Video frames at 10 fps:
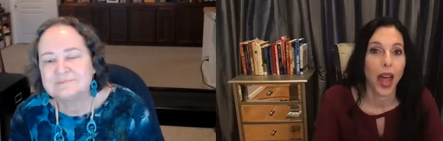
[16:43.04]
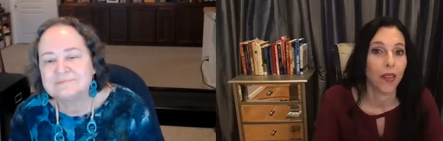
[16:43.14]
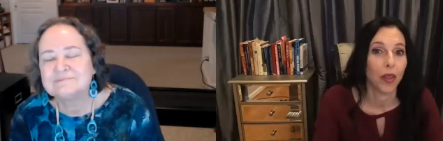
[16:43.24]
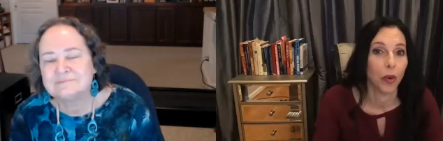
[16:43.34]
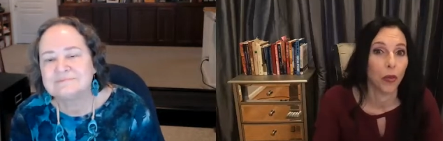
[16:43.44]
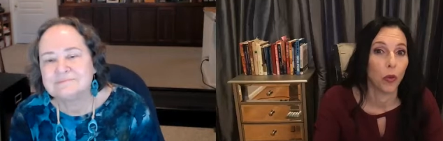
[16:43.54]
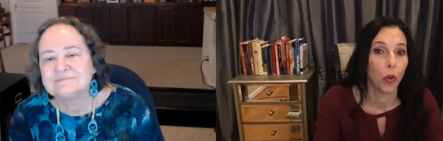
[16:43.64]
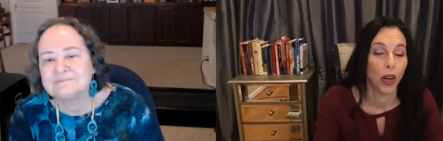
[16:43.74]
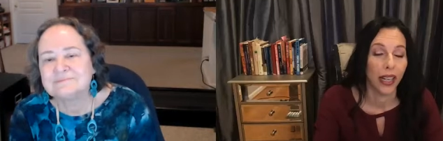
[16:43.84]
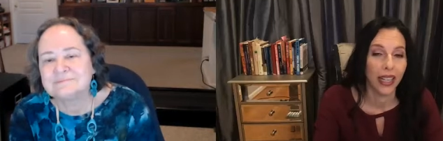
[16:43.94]
Speaker 1: have them
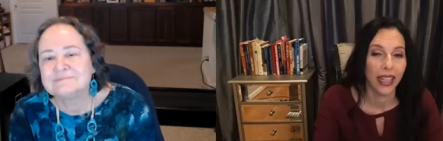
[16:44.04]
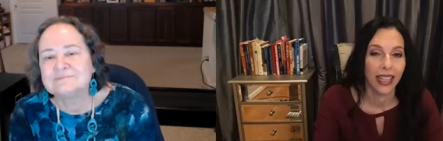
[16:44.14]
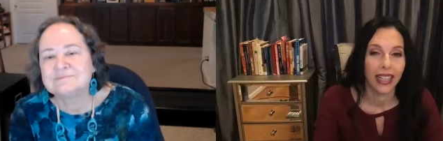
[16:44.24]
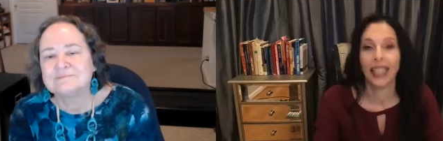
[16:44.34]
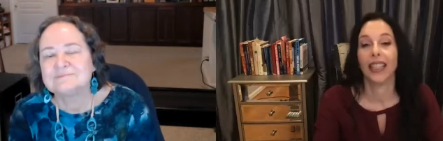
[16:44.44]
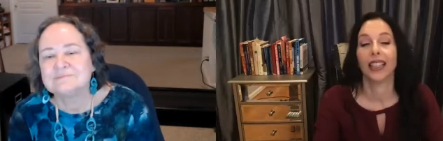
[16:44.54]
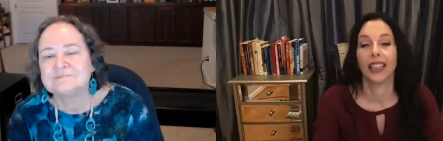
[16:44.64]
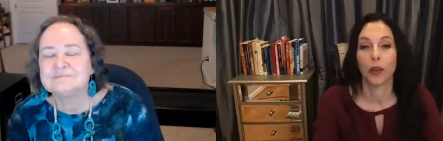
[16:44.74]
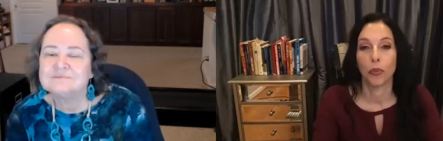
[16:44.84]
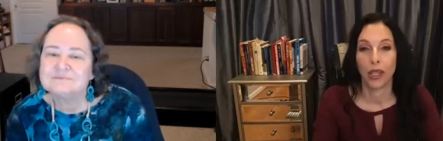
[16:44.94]
avoid
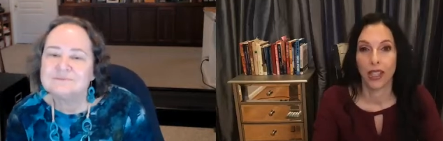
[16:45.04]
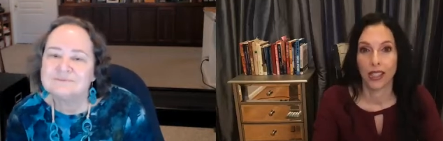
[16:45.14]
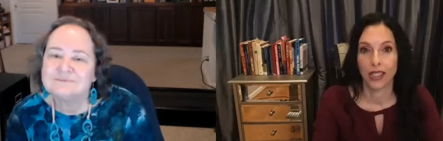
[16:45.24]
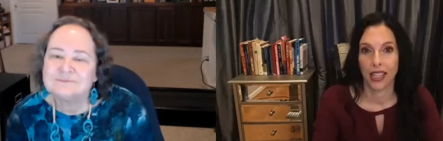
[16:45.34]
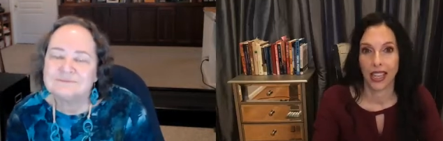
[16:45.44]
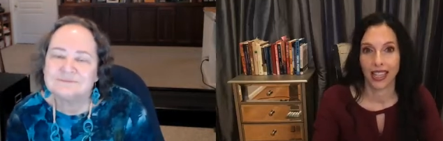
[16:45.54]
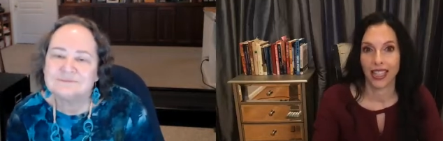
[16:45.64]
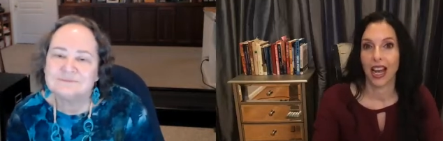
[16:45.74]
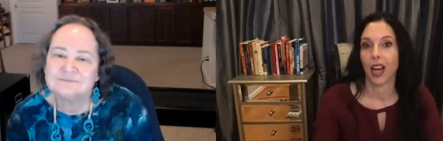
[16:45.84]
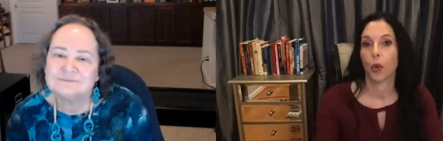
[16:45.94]
healing because
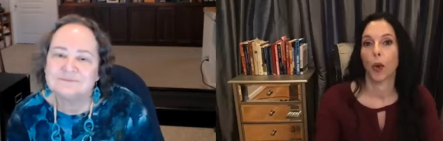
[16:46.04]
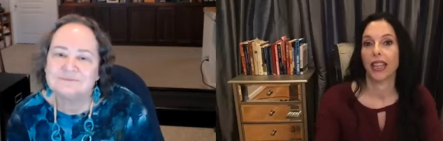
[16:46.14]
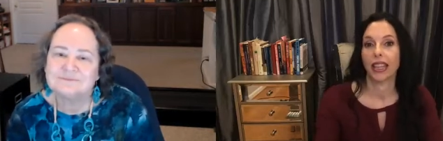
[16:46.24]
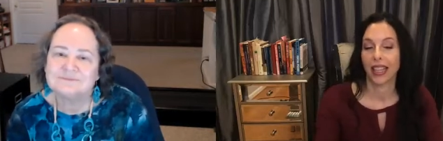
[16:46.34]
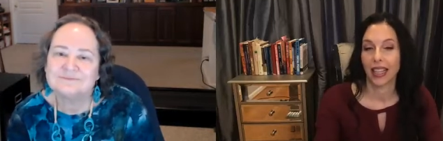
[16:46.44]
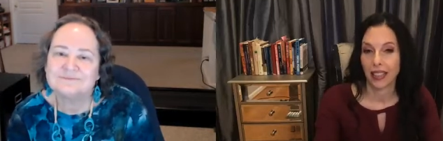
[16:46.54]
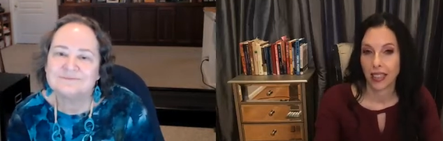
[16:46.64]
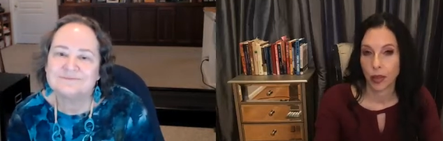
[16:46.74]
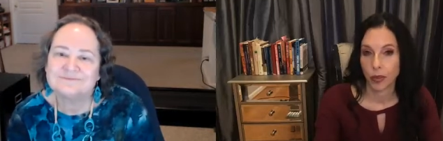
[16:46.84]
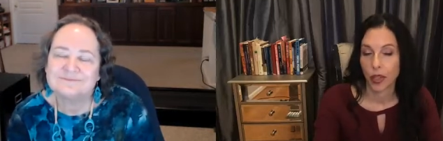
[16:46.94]
it's not a way that they
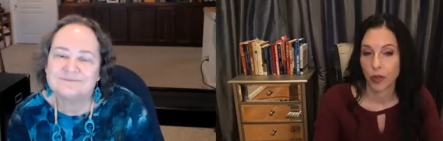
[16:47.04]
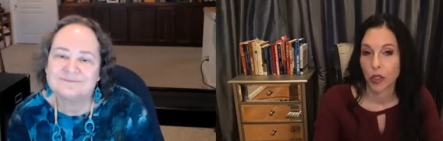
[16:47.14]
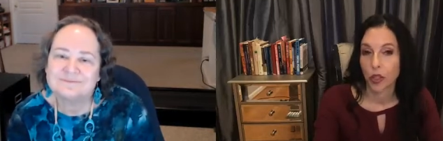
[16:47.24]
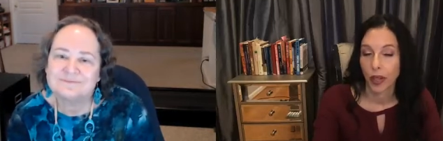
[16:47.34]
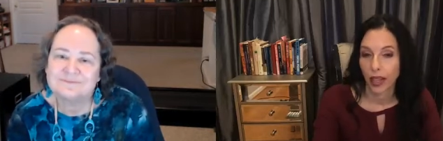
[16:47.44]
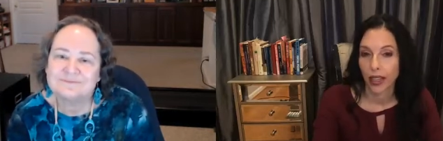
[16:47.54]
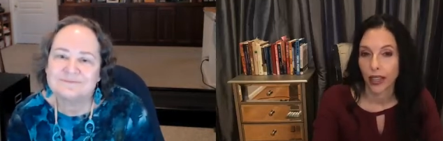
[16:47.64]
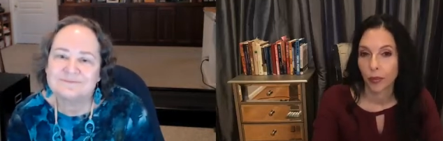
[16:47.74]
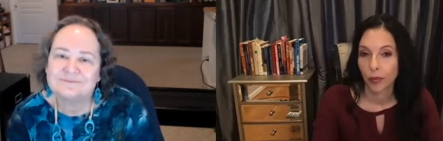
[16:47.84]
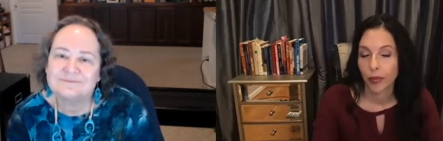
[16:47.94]
can see themselves doing
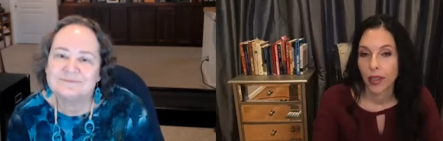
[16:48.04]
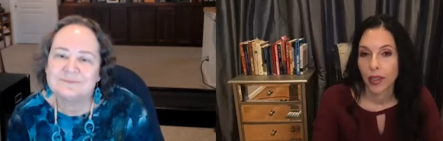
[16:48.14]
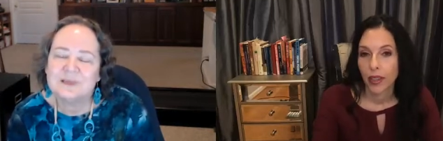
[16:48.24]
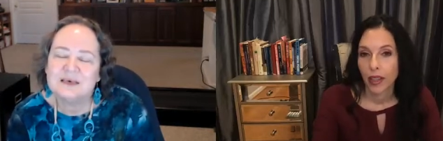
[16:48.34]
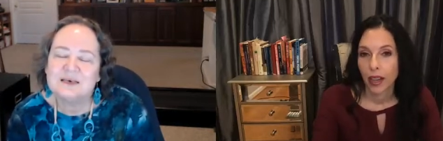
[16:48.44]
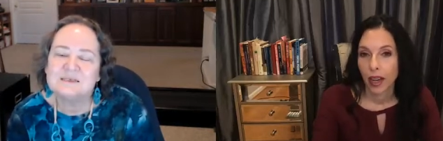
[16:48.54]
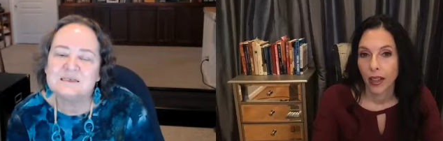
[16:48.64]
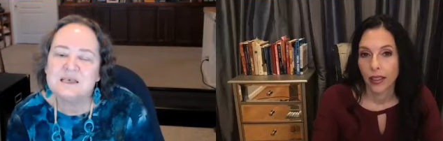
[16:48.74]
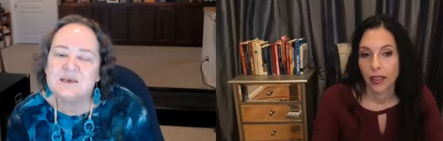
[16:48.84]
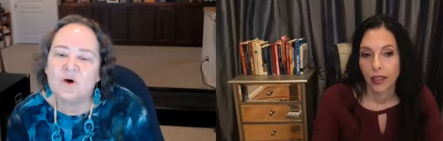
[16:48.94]
it.
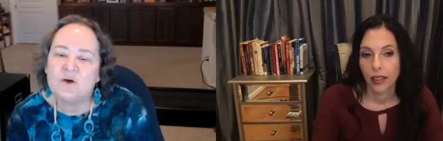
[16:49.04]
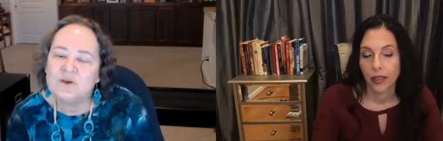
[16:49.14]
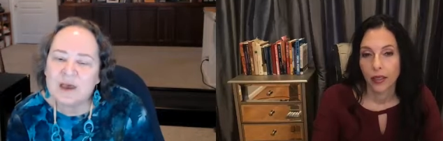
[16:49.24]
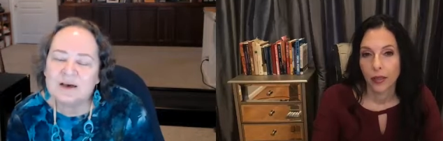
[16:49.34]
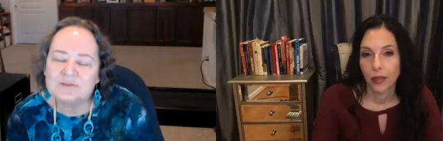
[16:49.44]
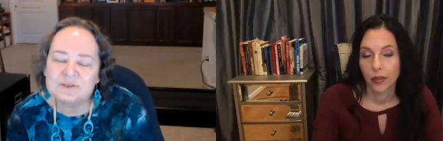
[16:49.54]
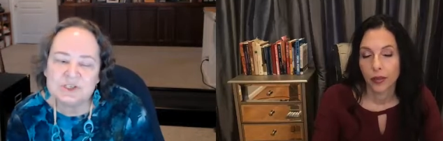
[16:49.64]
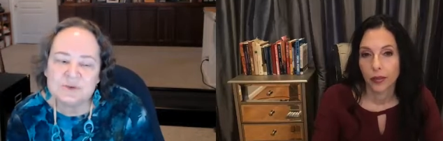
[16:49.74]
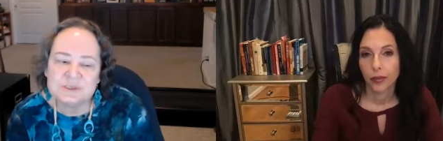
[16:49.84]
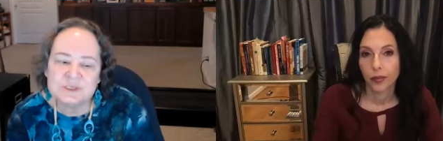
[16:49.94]
Speaker 2: All you have to
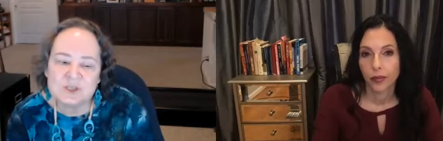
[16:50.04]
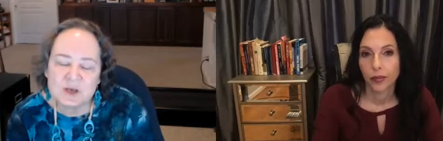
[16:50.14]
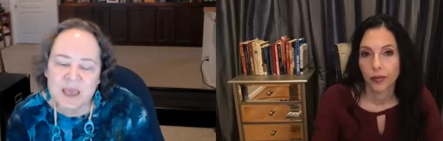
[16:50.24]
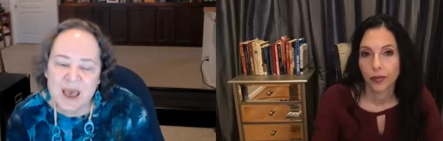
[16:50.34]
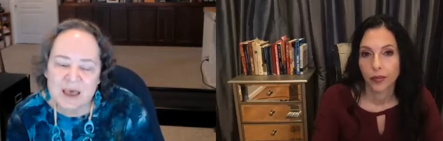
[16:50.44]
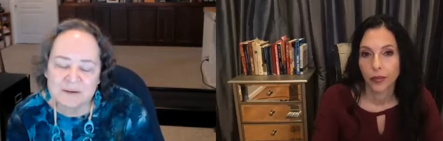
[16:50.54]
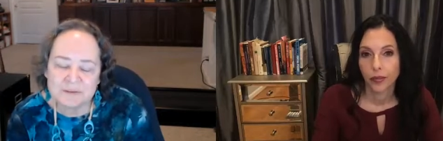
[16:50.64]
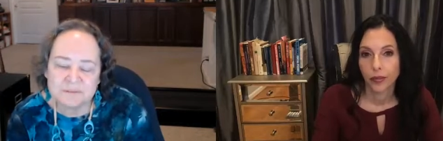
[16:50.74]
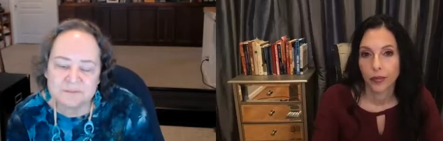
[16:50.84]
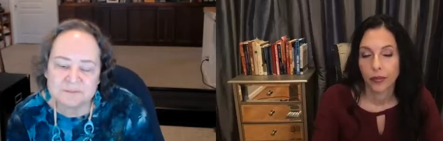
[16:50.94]
do is look at
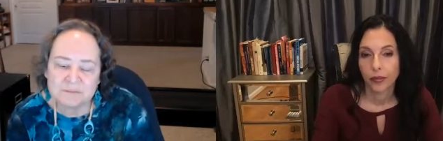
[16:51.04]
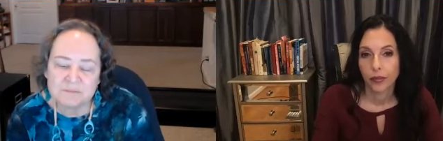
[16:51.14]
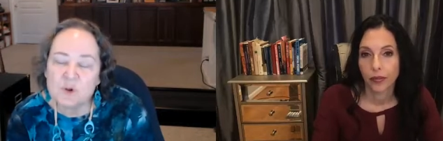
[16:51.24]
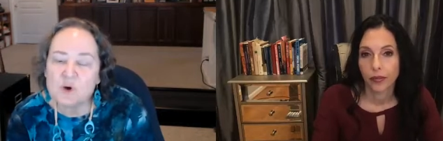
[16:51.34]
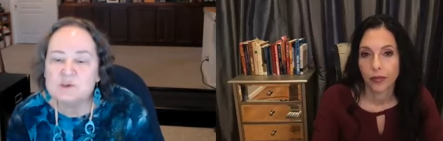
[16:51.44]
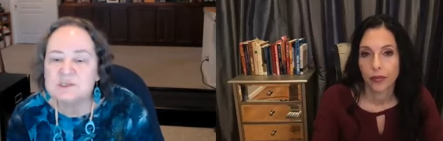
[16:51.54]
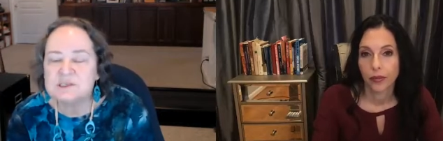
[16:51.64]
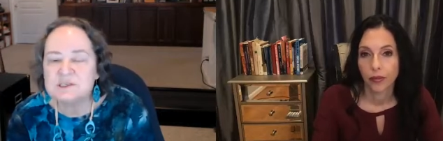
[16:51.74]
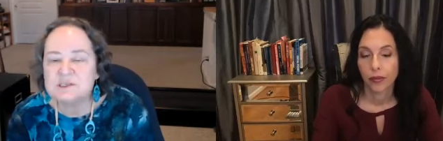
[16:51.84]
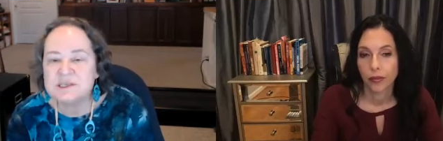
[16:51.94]

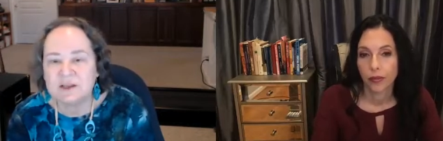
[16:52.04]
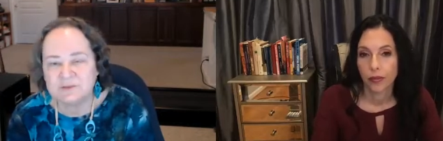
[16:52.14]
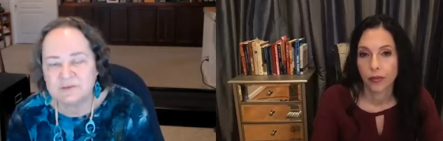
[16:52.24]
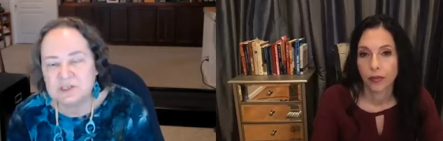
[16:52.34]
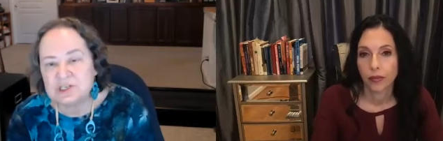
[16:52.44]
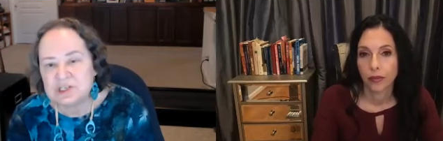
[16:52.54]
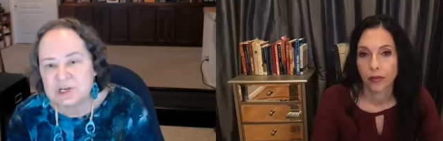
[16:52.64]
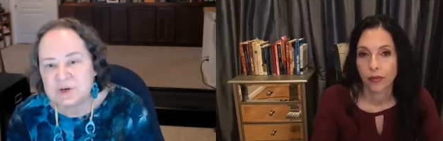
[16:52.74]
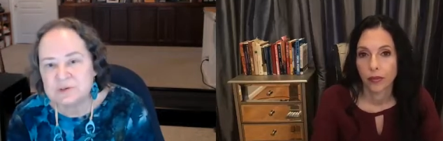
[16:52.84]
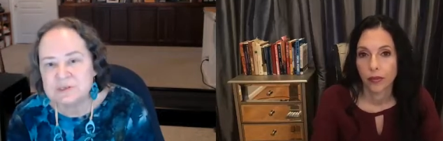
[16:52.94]
most television
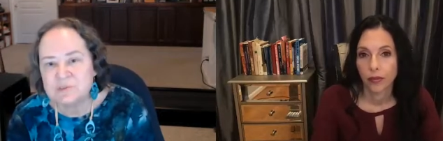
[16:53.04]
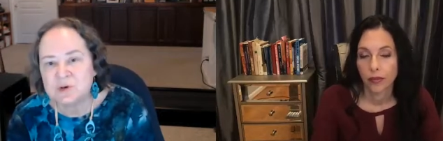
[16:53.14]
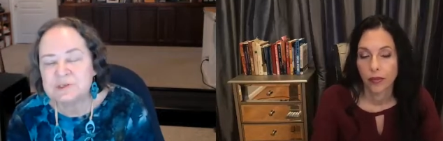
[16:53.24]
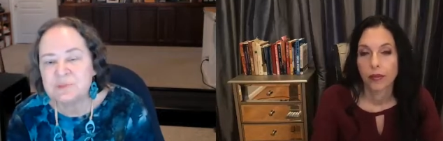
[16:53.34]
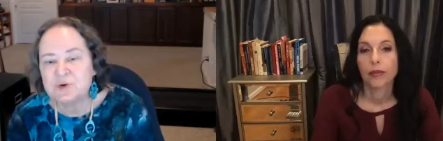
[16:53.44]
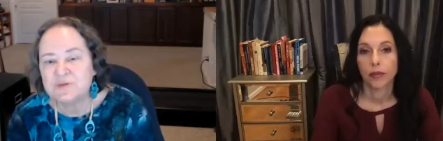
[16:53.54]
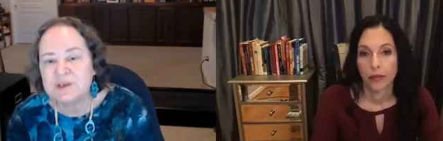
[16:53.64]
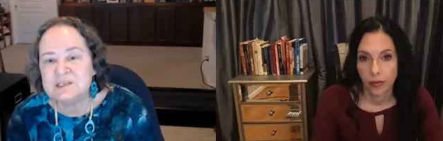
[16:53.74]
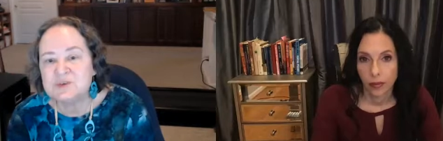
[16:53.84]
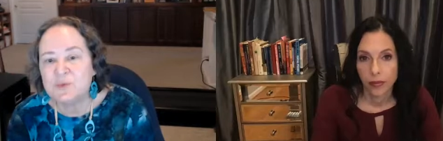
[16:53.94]
shows, most
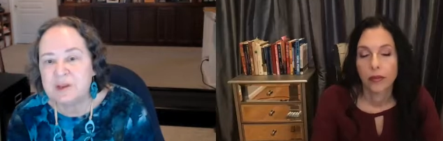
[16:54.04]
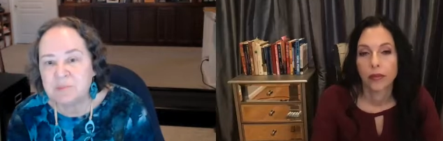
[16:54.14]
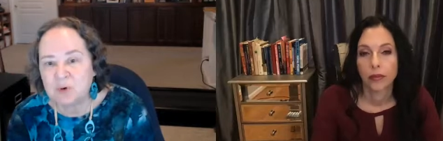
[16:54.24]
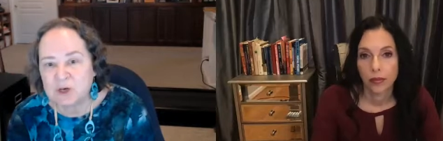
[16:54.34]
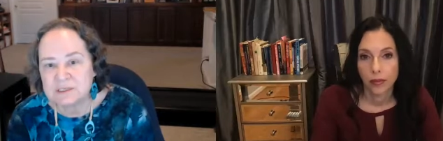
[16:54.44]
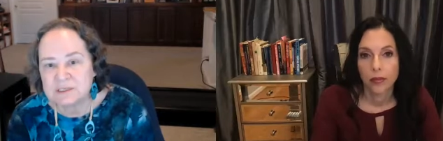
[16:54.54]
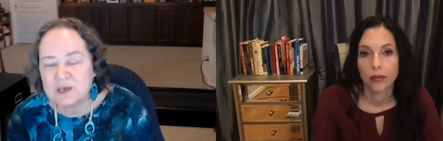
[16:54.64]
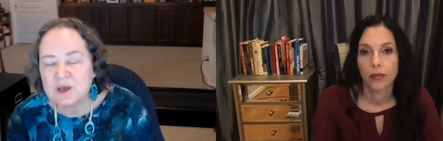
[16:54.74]
movies, read books,